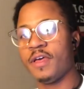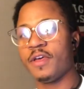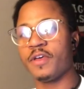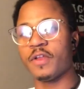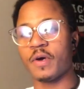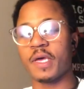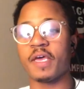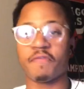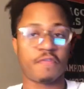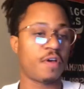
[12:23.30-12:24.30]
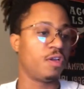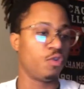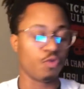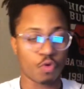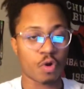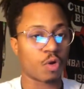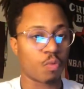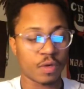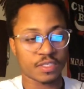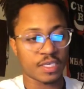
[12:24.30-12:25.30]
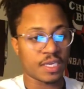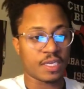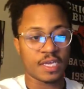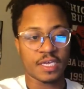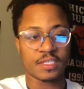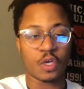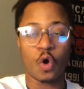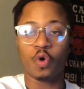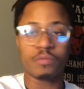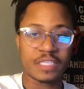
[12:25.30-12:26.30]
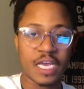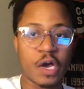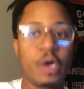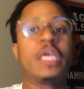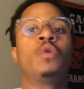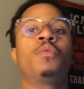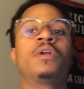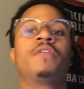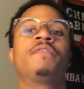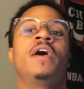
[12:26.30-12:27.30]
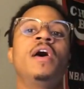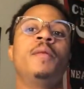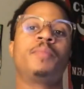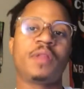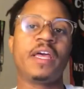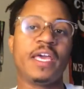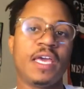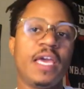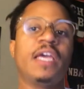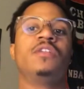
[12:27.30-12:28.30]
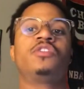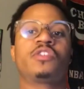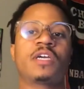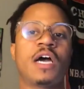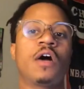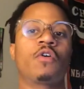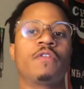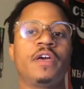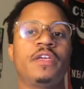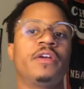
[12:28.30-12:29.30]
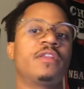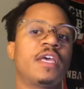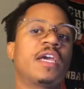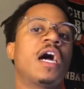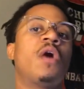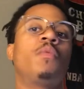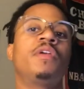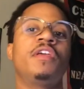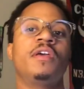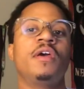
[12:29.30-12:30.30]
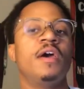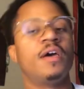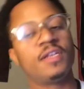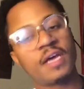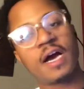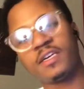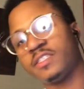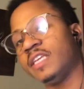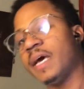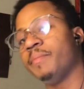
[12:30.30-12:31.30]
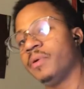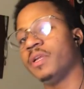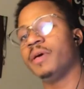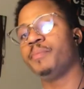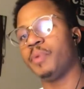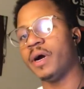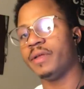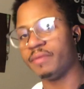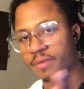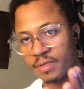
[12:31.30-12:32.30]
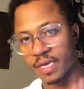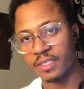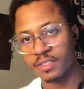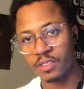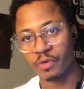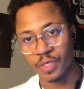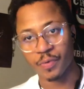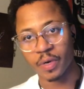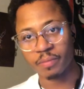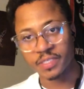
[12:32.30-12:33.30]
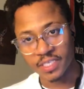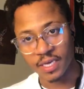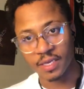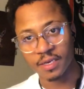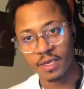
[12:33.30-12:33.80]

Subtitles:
You know, if New York wasn't his hometown, he would have played in Chicago that year. Thank God we dodged that bullet. But, yeah, still, you get what I'm saying.